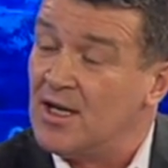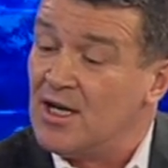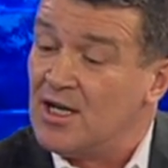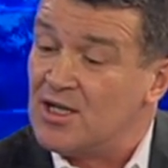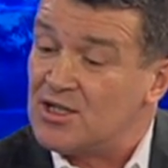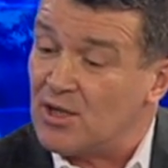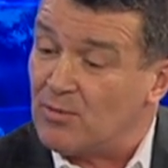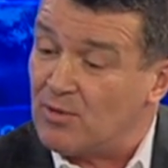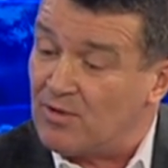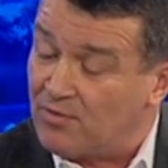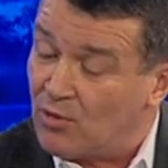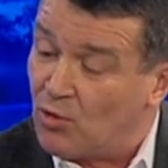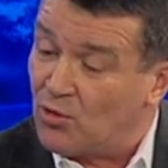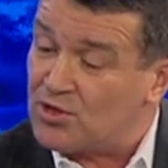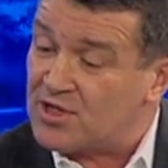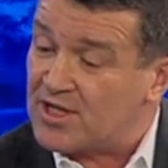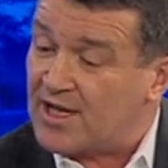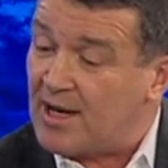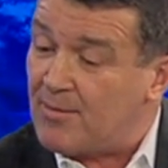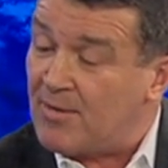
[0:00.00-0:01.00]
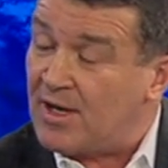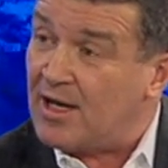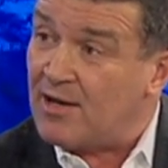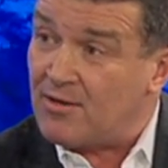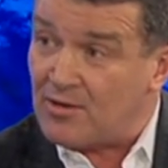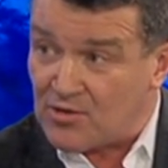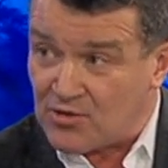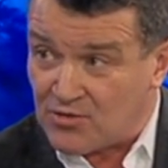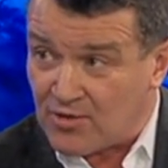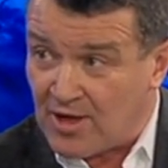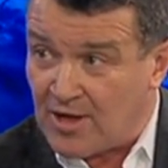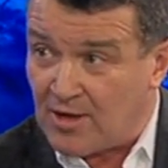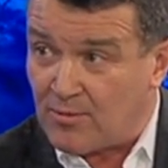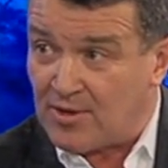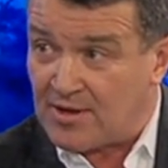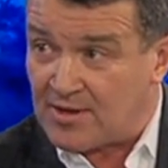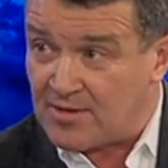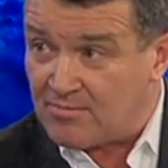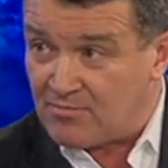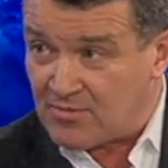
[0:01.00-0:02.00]
So we've launched Gamma here in Australia
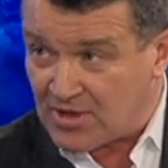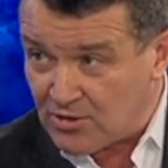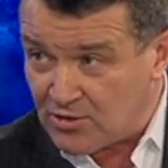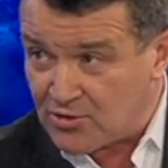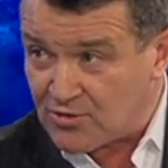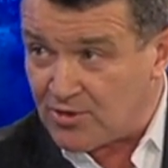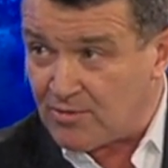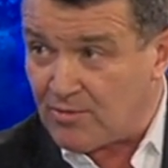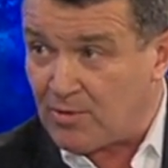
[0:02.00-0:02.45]
with Telstra.